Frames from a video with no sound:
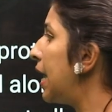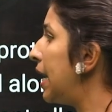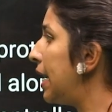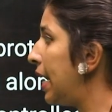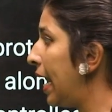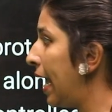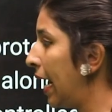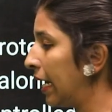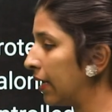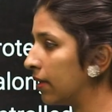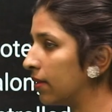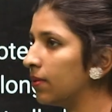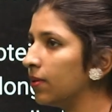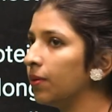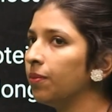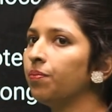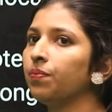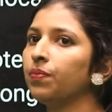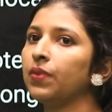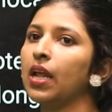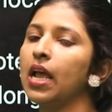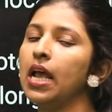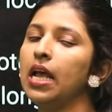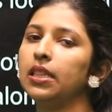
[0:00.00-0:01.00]
length.
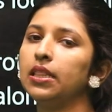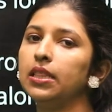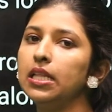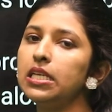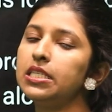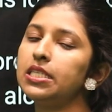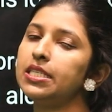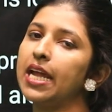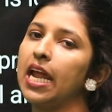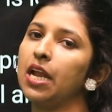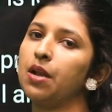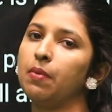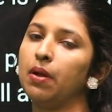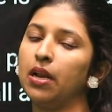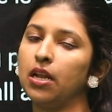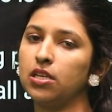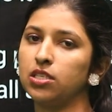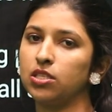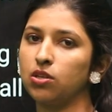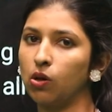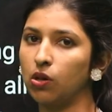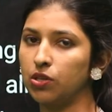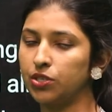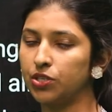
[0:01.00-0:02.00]
This statement
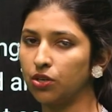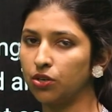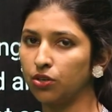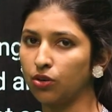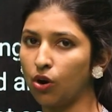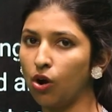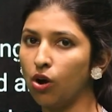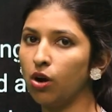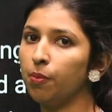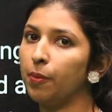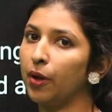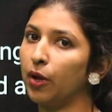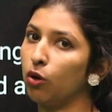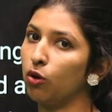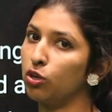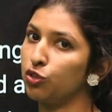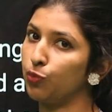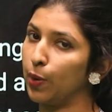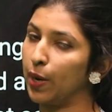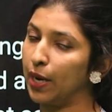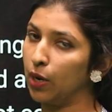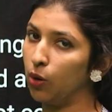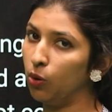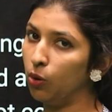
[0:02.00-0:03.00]
is also wrong because
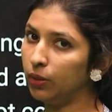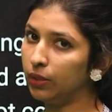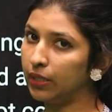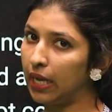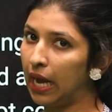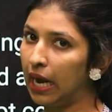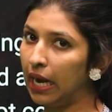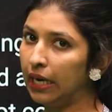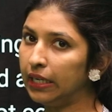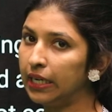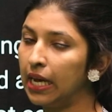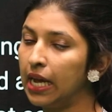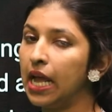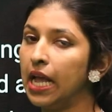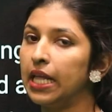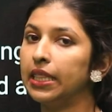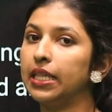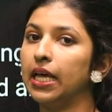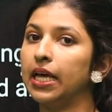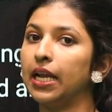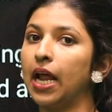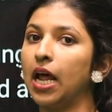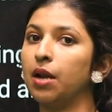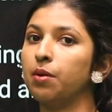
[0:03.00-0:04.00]
we know that
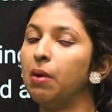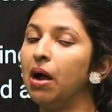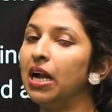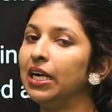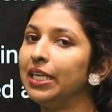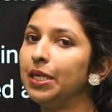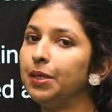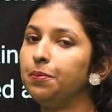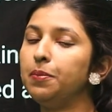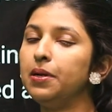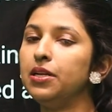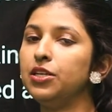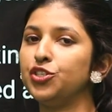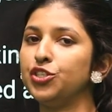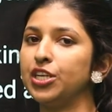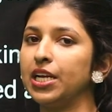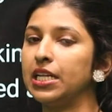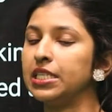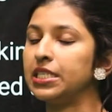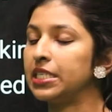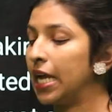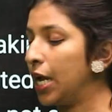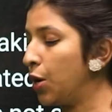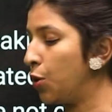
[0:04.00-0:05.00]
there are multiple
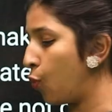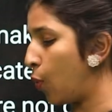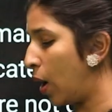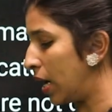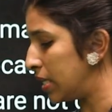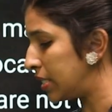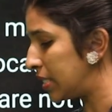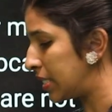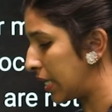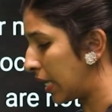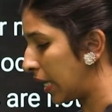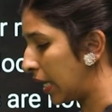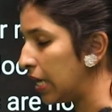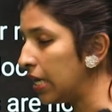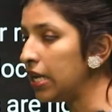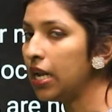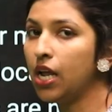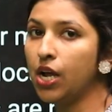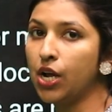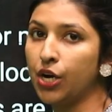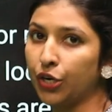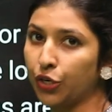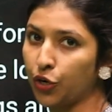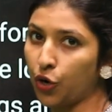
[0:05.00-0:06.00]
genes in one single
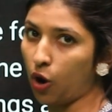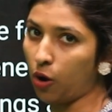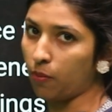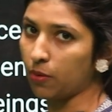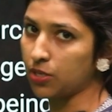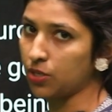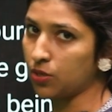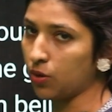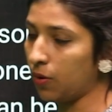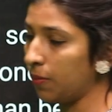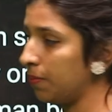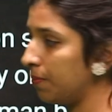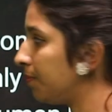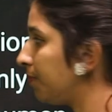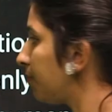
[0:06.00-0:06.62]
chromosome.